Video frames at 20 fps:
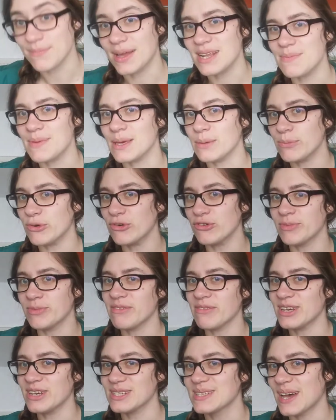many people, for
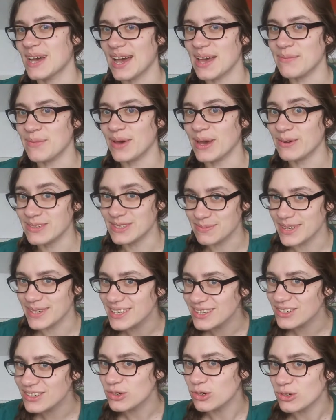my first time, I was a
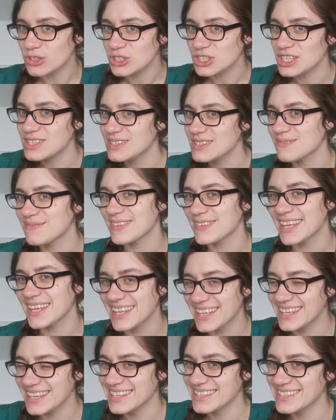bit cautious.
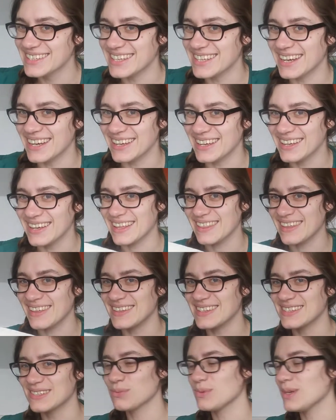So I
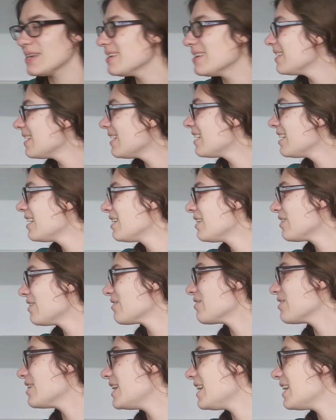think this will be
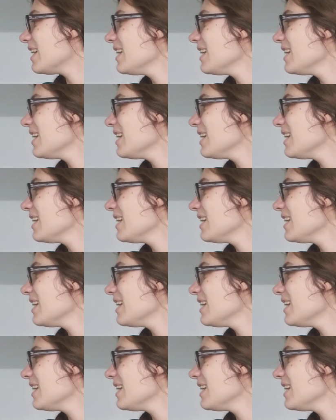really